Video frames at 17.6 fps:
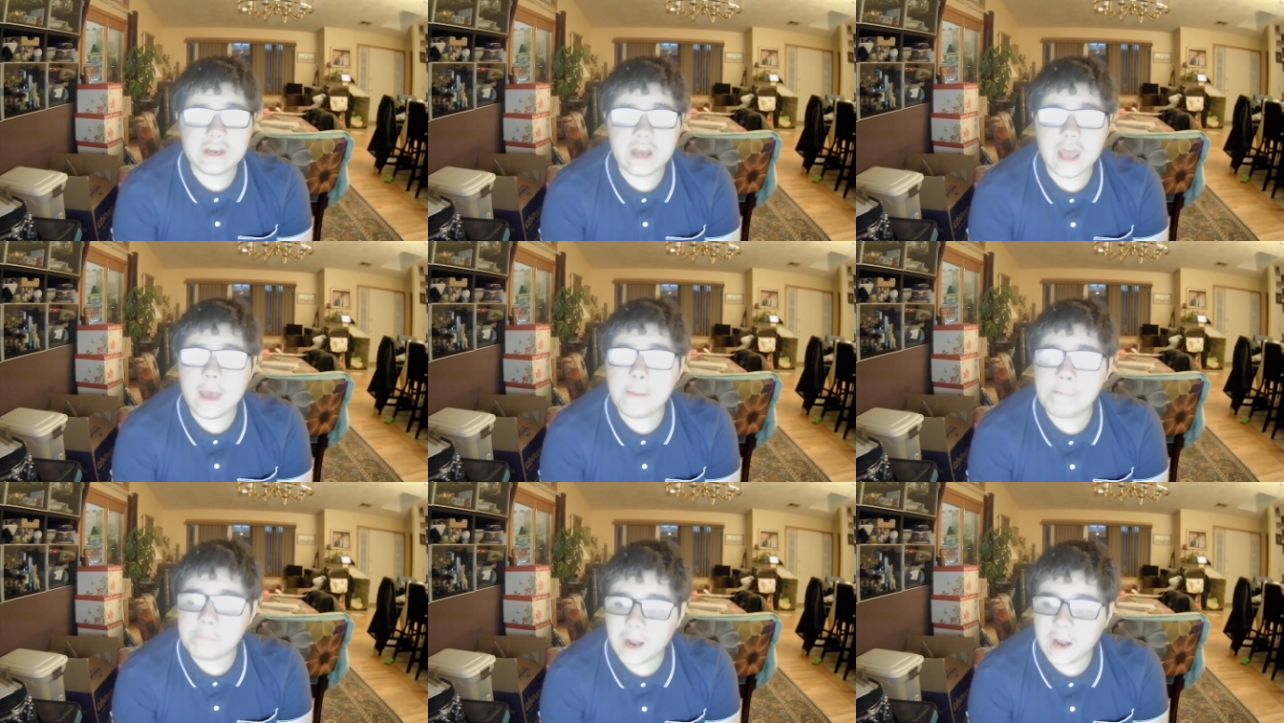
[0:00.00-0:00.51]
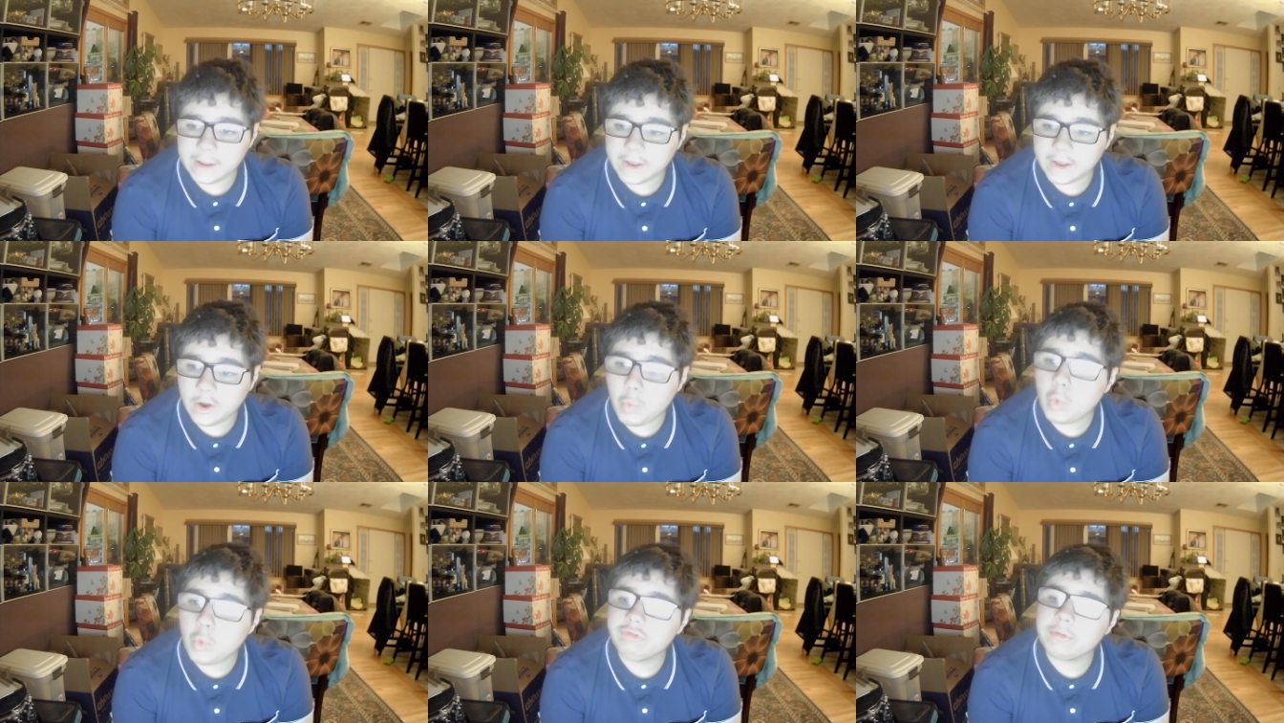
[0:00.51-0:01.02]
Empire
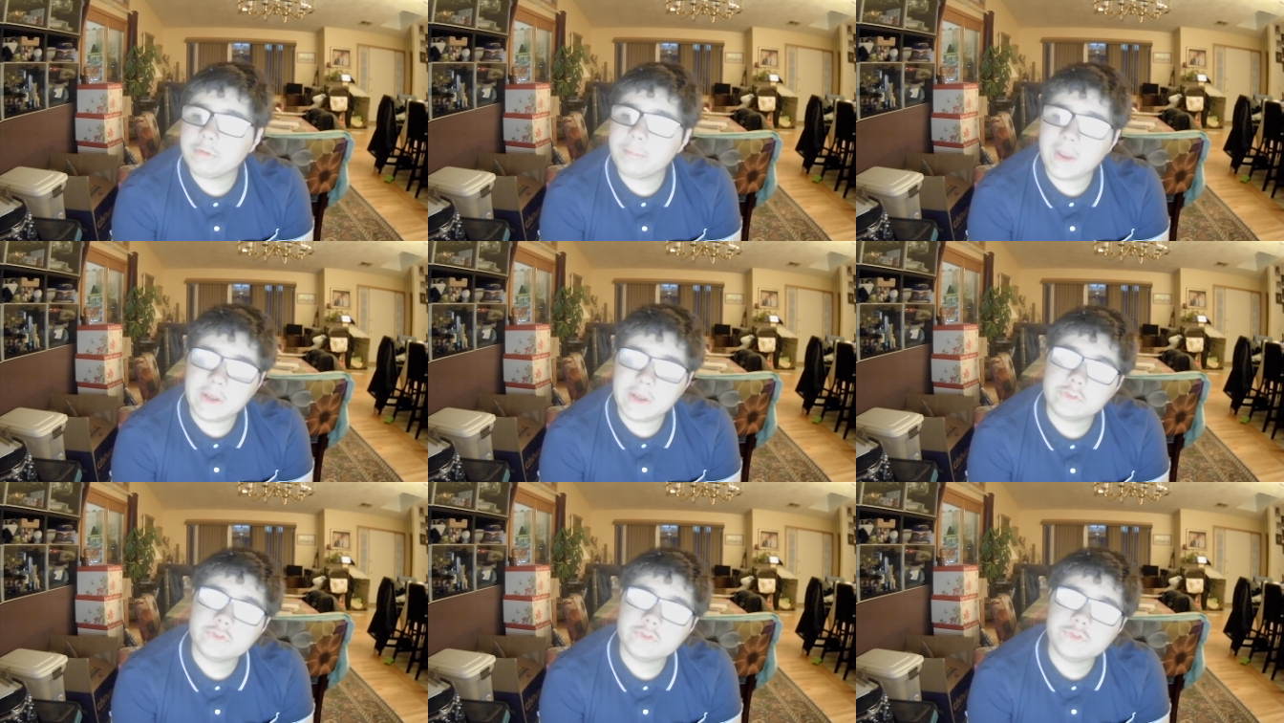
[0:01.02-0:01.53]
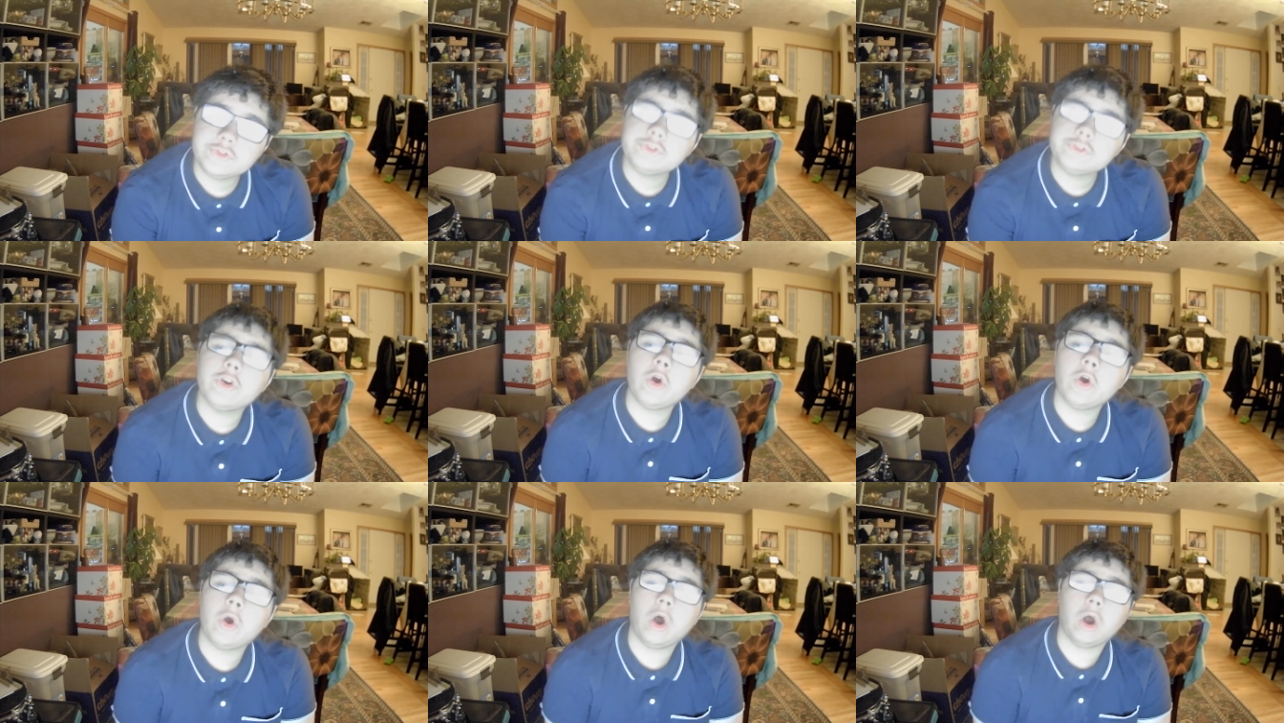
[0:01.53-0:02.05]
would remain
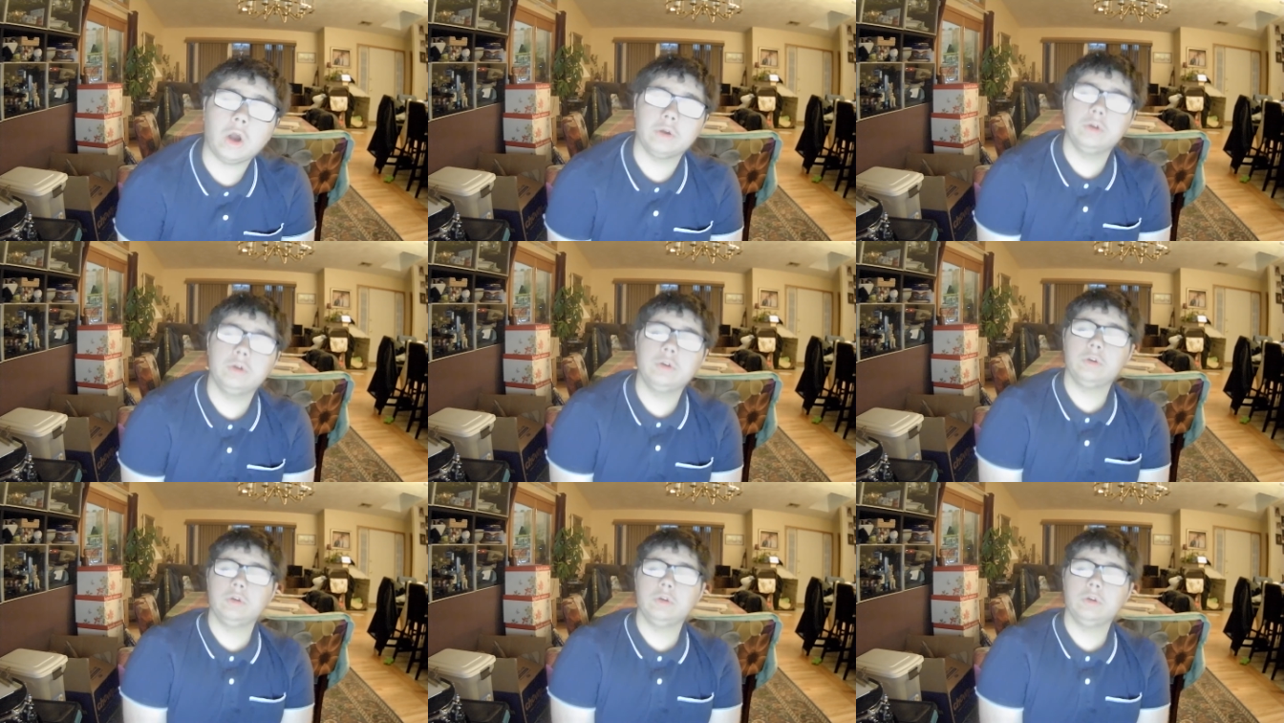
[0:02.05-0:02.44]
strong